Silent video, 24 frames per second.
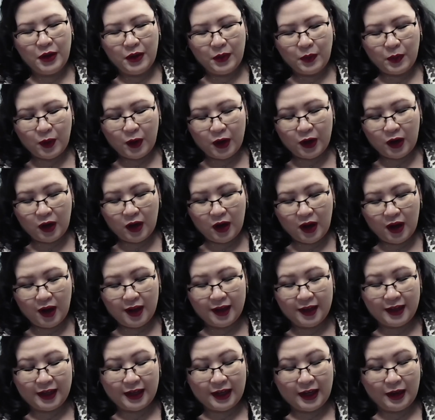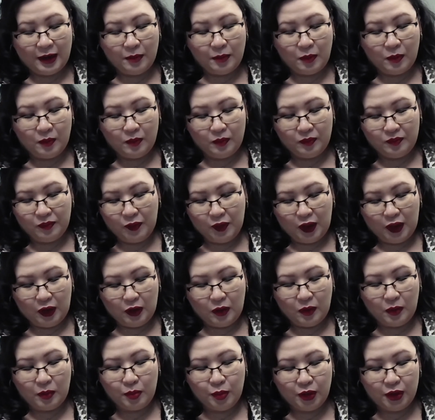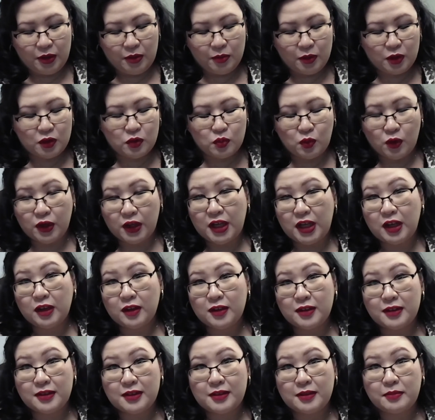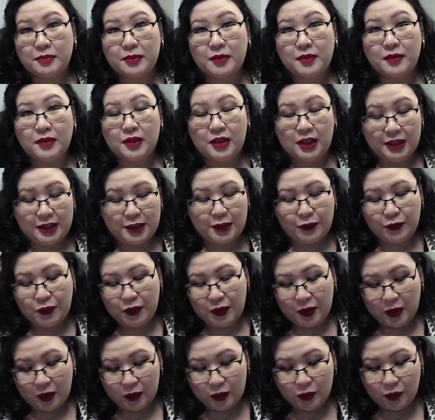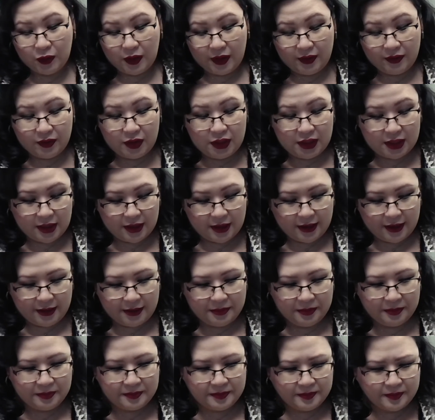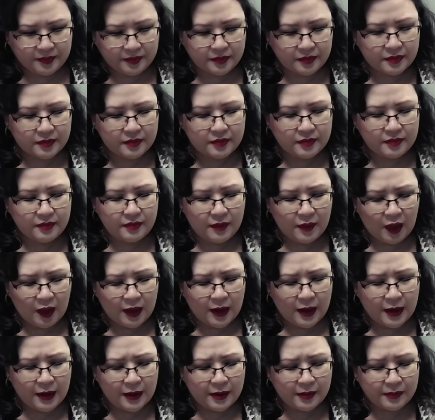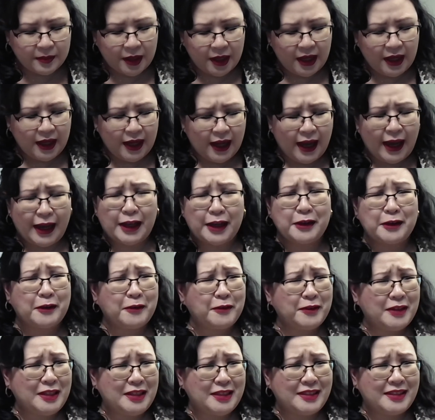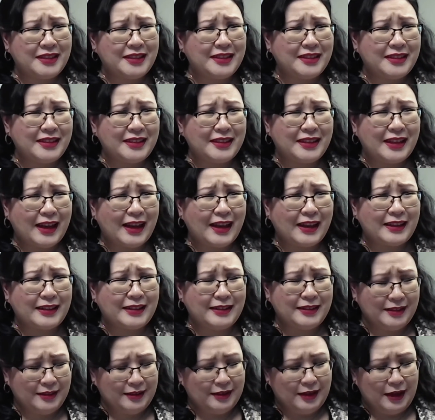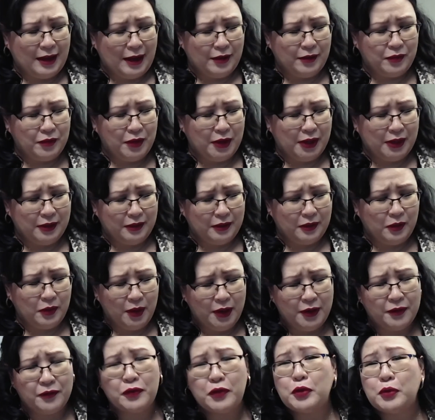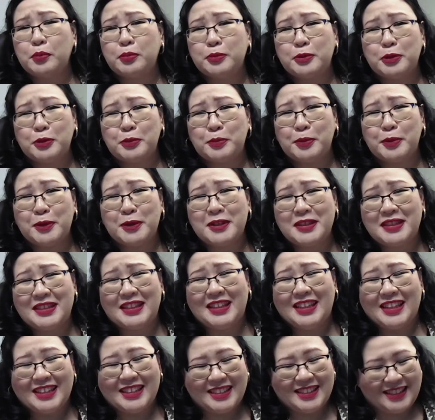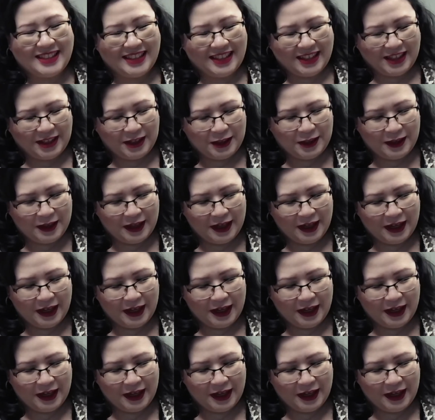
work on, and I'm pretty much working on a different color every time. I can already see that I've read quite a few blue books this year,